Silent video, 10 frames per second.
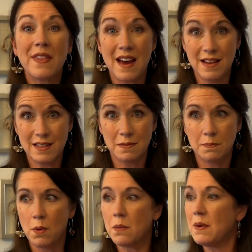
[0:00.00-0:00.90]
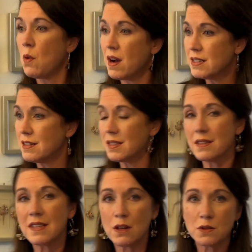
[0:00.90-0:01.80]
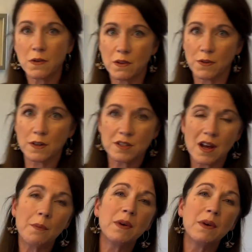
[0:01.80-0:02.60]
that, when we walked into this house for the first time,